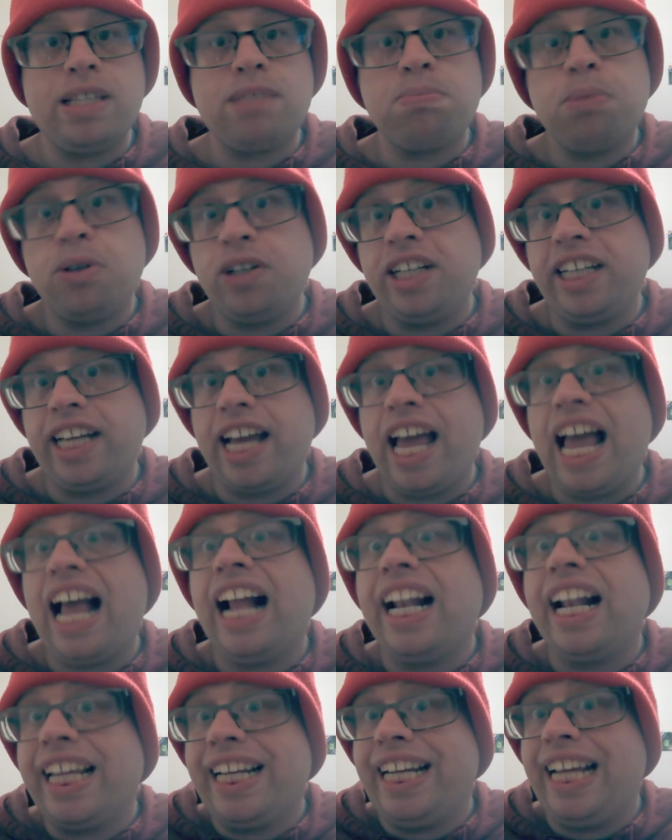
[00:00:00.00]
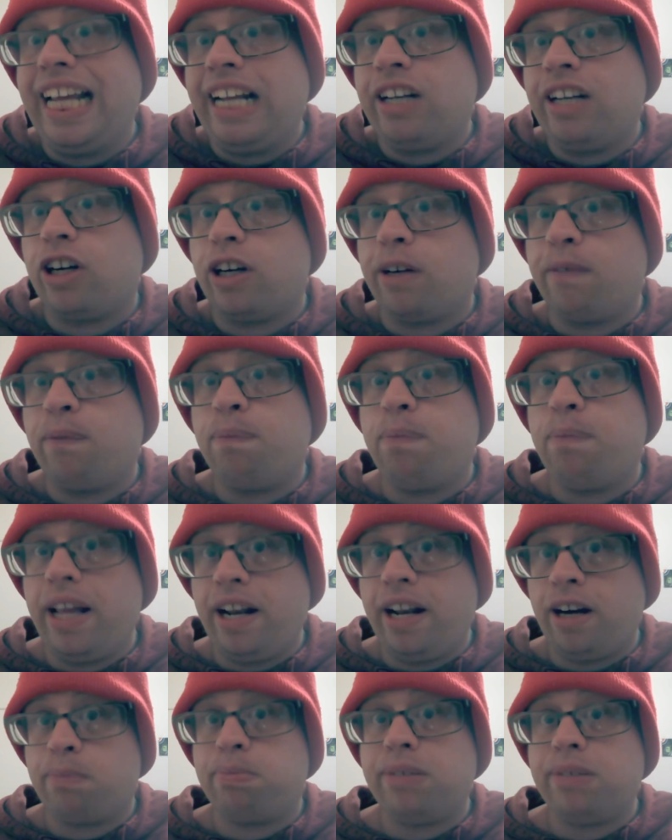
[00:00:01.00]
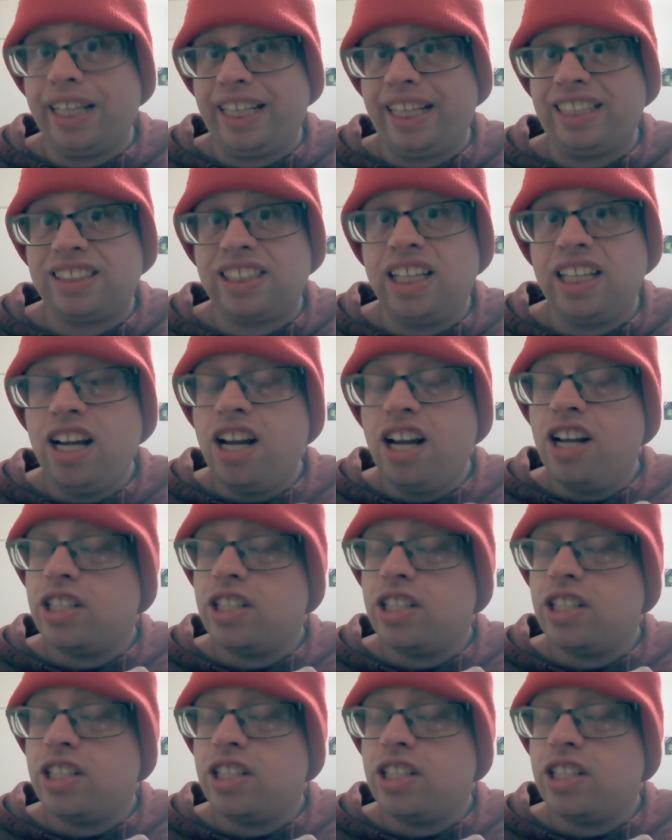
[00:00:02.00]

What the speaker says: is putting Ellen in her place,